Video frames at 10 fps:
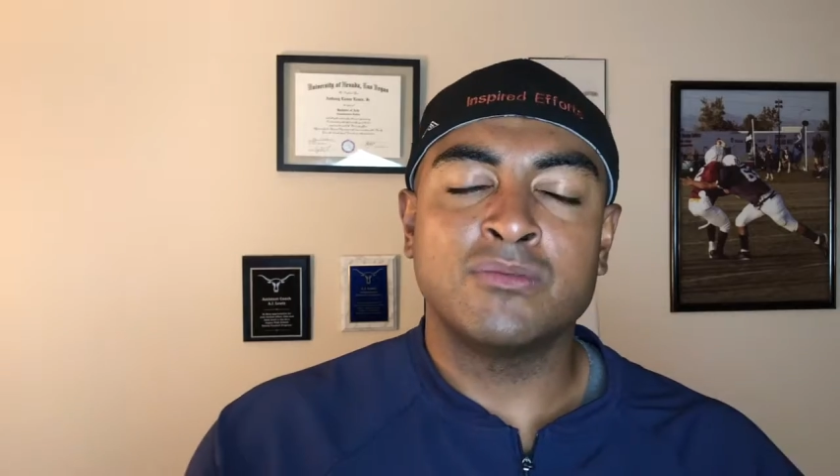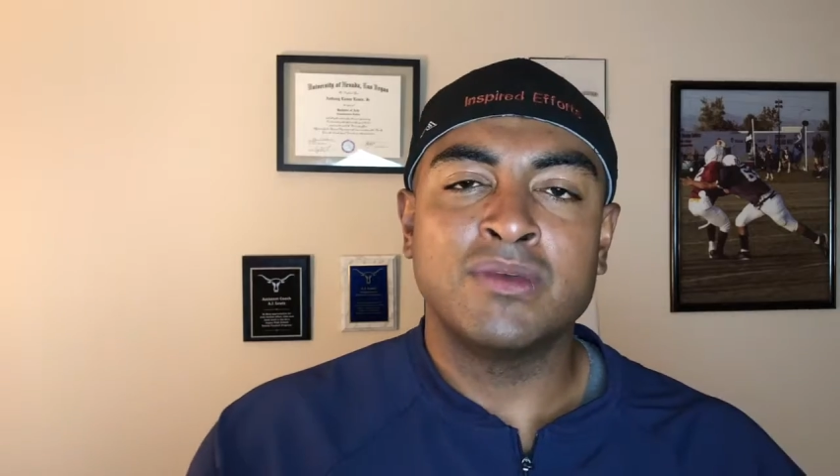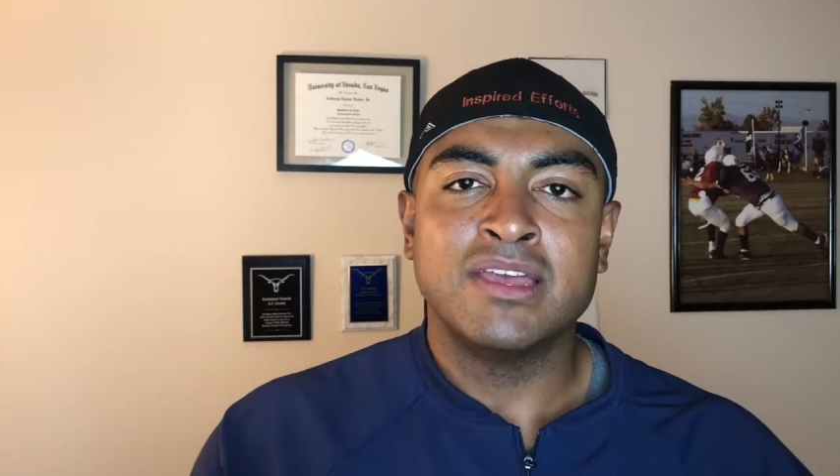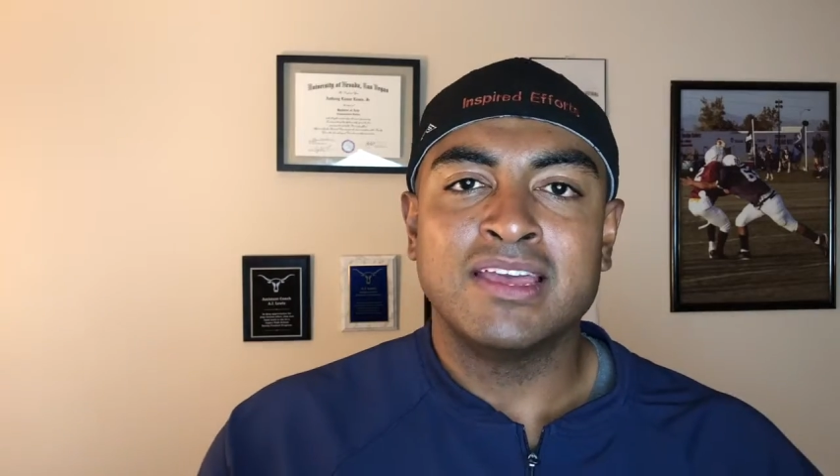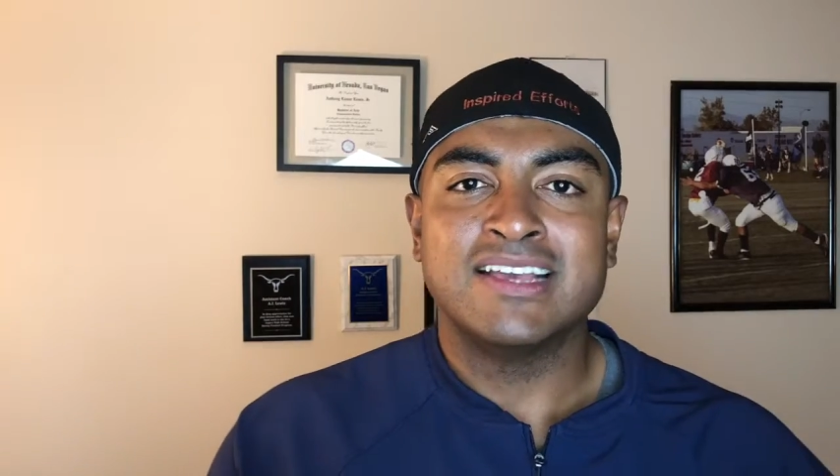
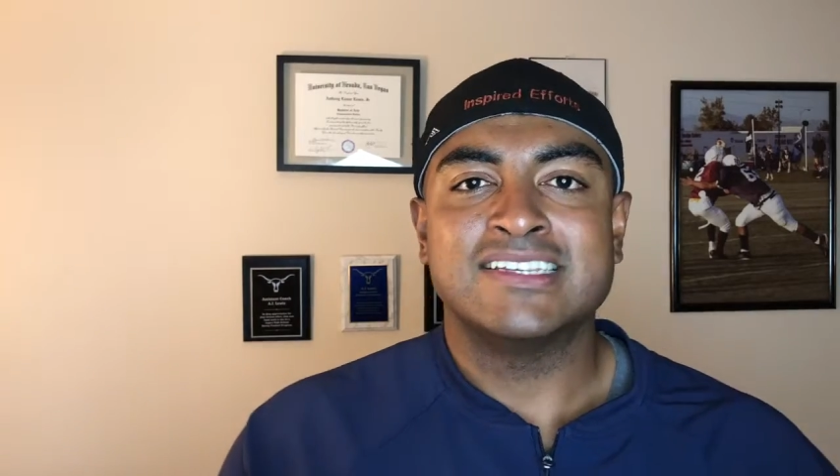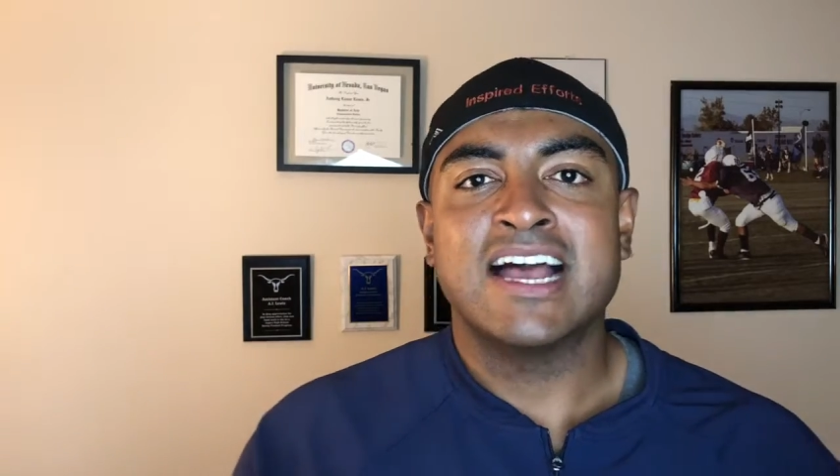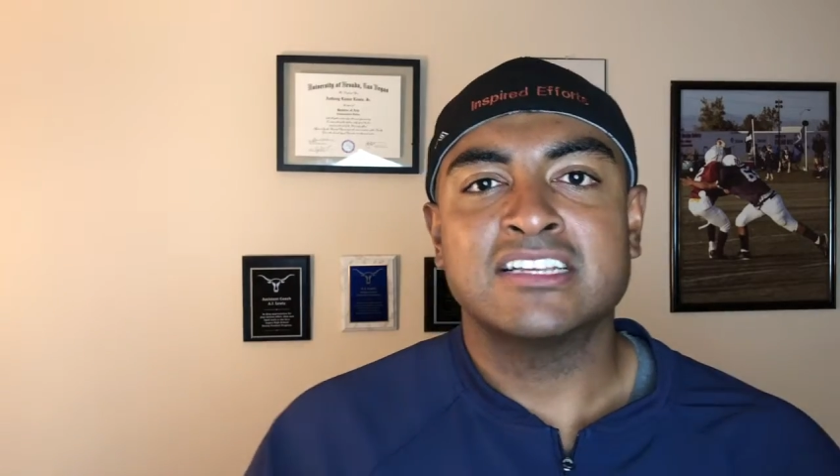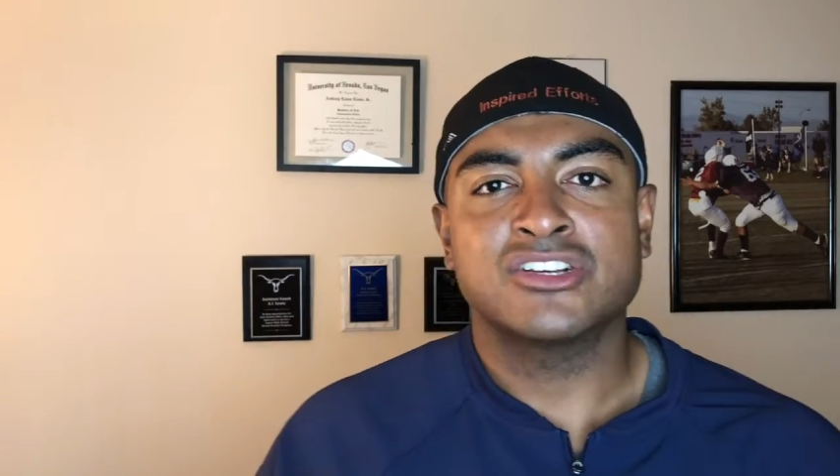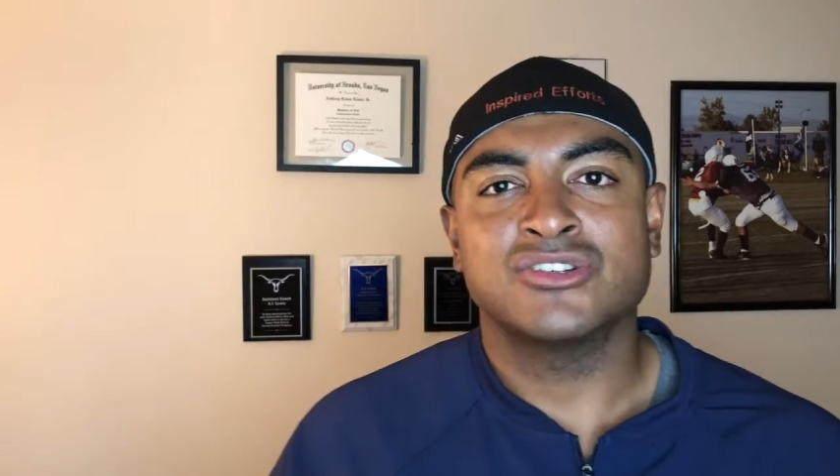them is
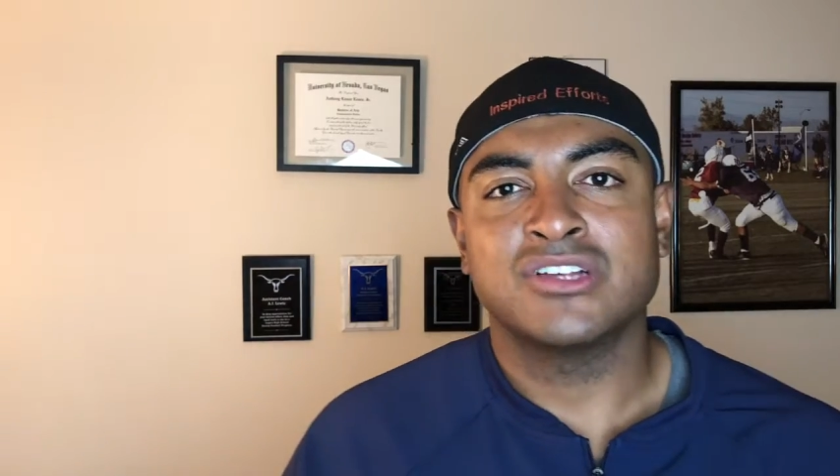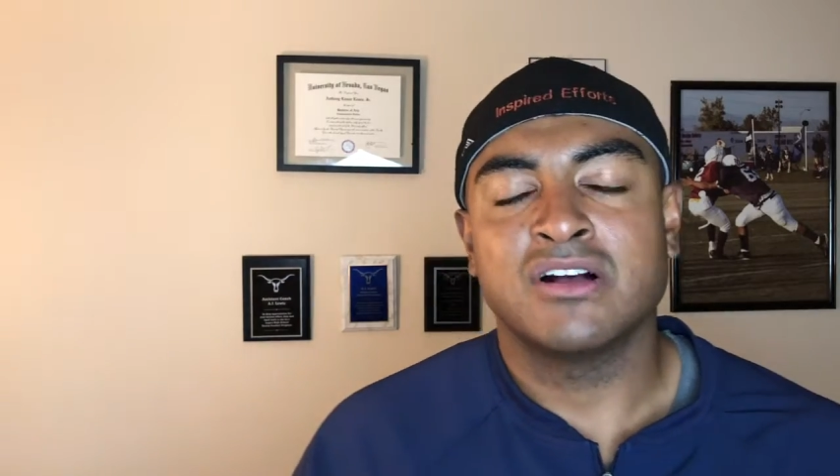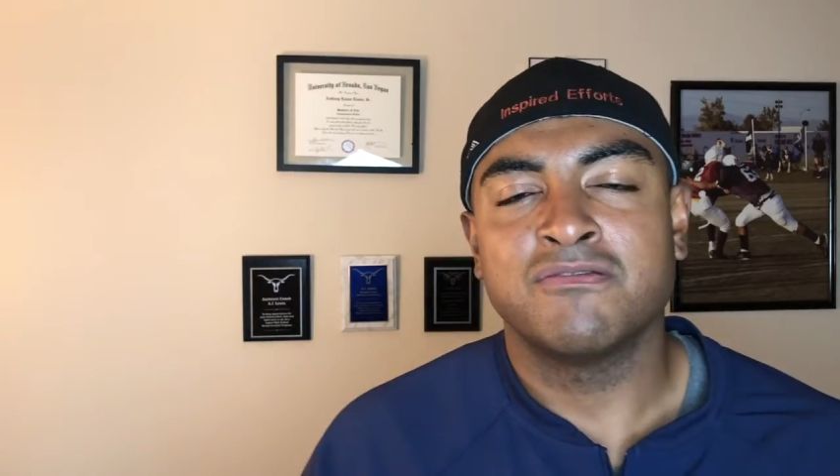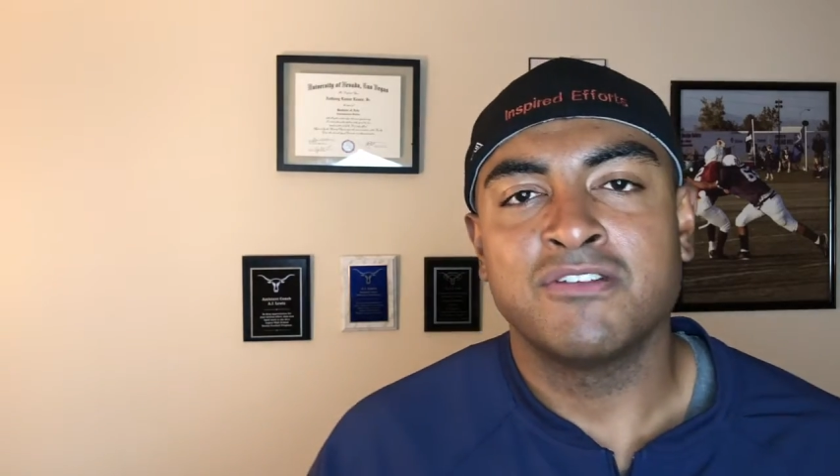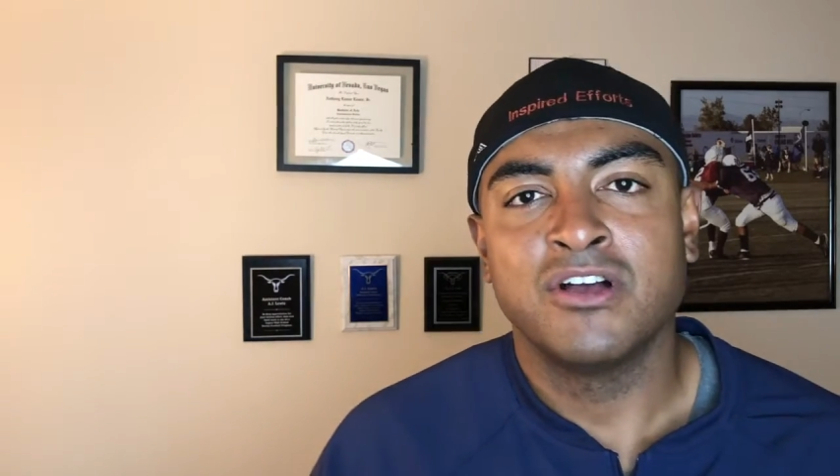ask
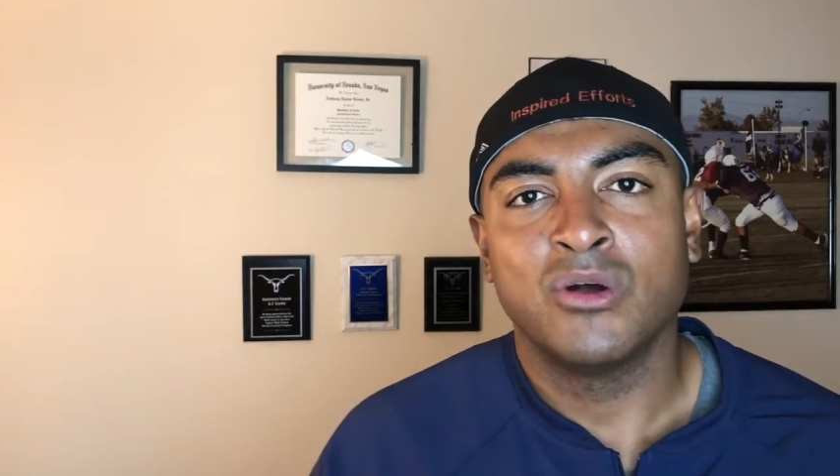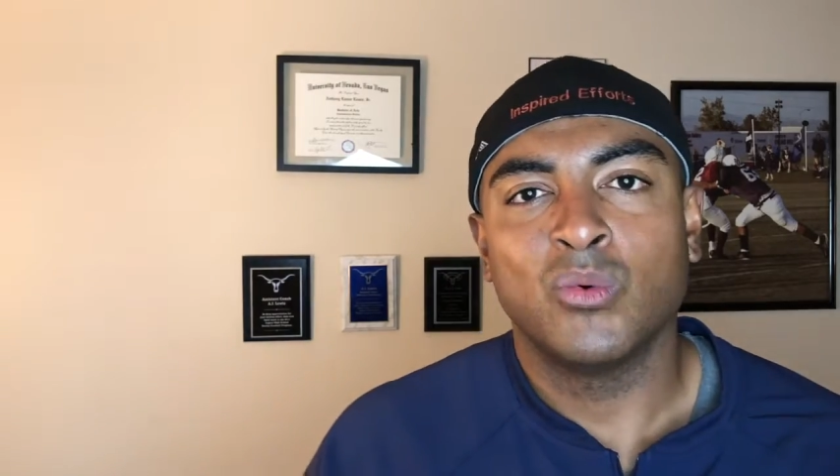yourself,